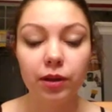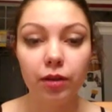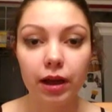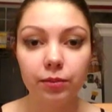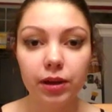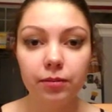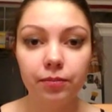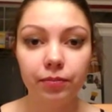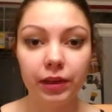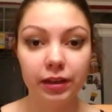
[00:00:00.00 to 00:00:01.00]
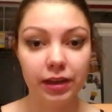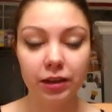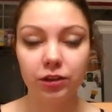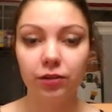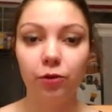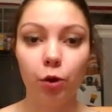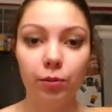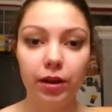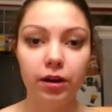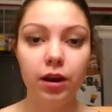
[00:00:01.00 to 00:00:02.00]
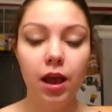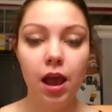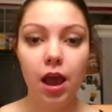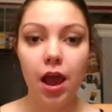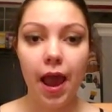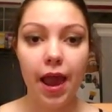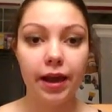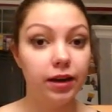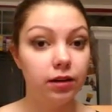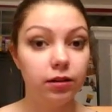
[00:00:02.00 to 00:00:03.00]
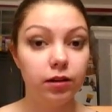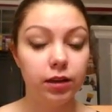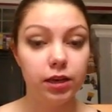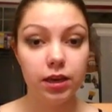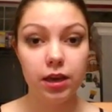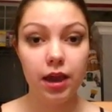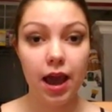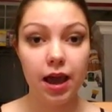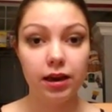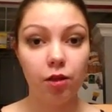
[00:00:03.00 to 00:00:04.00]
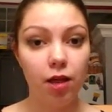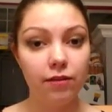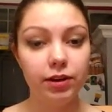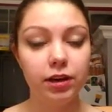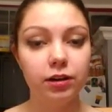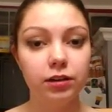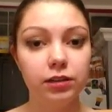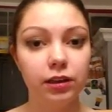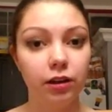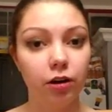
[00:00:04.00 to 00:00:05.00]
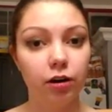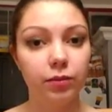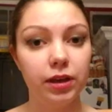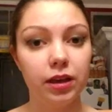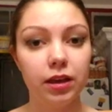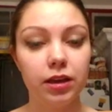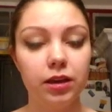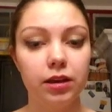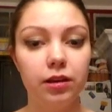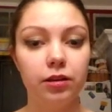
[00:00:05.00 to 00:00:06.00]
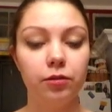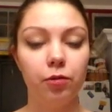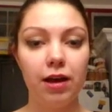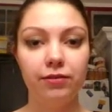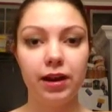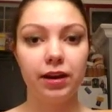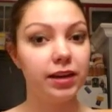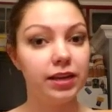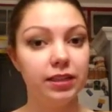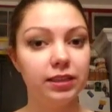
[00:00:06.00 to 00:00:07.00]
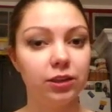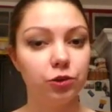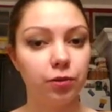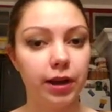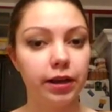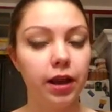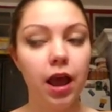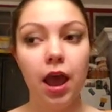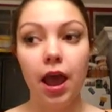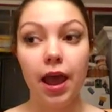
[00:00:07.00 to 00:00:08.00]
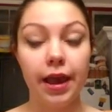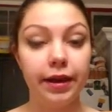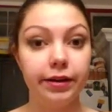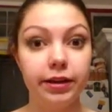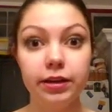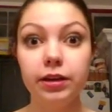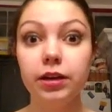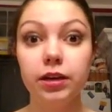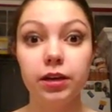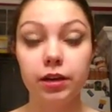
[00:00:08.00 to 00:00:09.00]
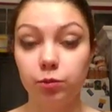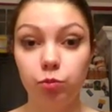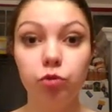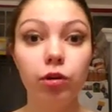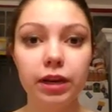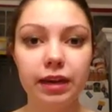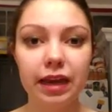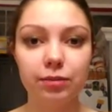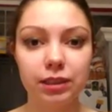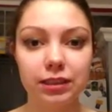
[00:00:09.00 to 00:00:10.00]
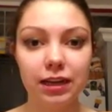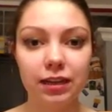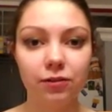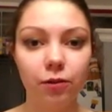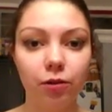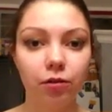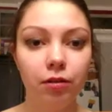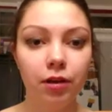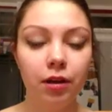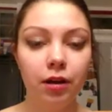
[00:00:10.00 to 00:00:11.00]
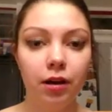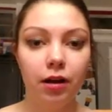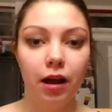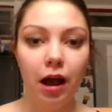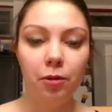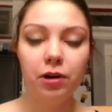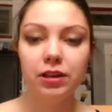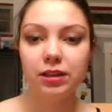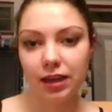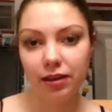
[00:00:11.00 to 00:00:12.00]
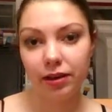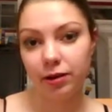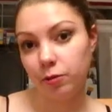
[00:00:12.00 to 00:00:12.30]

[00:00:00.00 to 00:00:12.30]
lineman. He's actually a foreman. And he had 11 years in the Army. He left at an E6 rank. And he is pretty damn successful. I want to say, like,